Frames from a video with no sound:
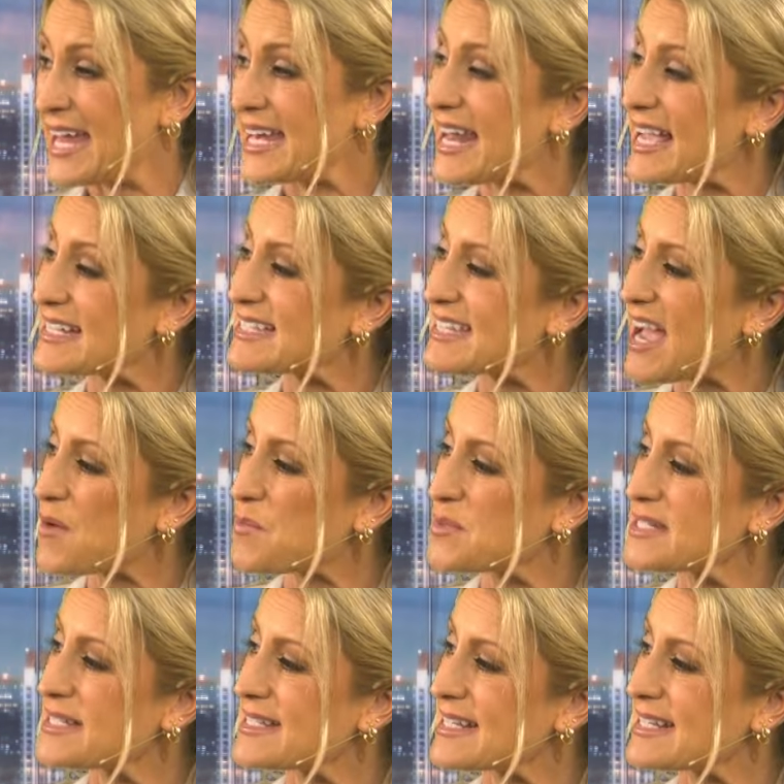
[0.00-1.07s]
Next down
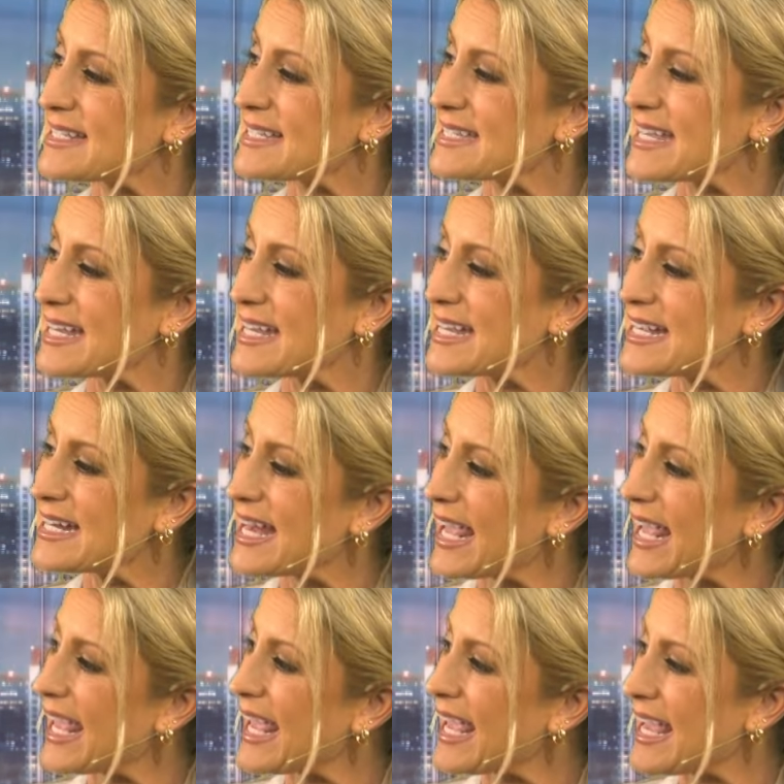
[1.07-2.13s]
with 16,
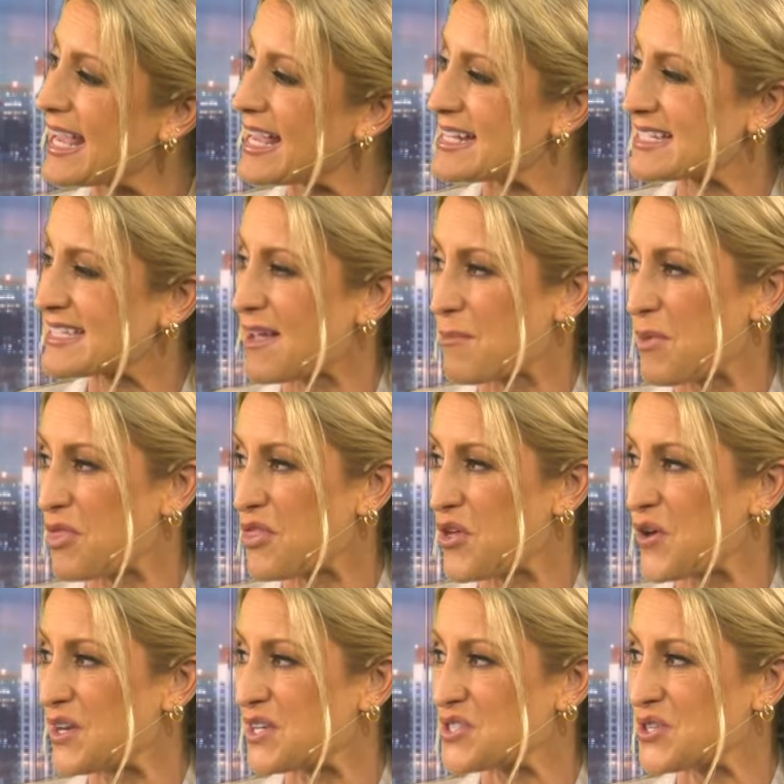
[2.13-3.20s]
here is number
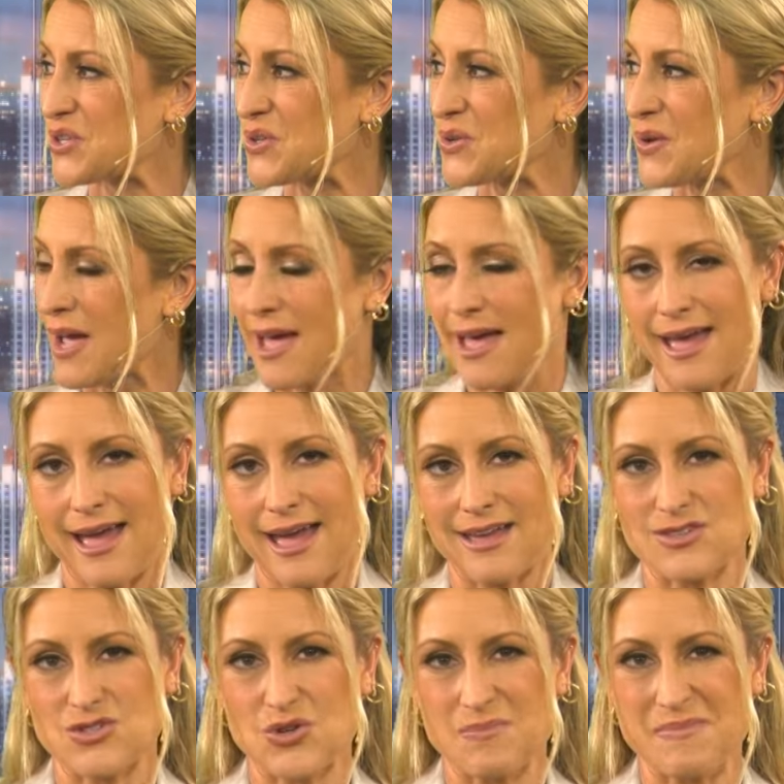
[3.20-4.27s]
32.
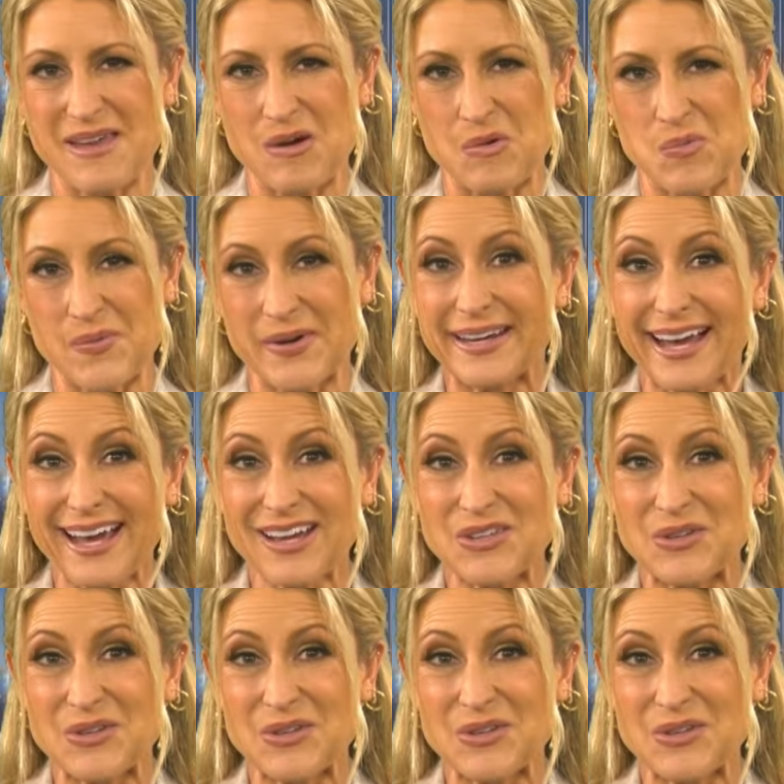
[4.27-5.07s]
And to be a winner,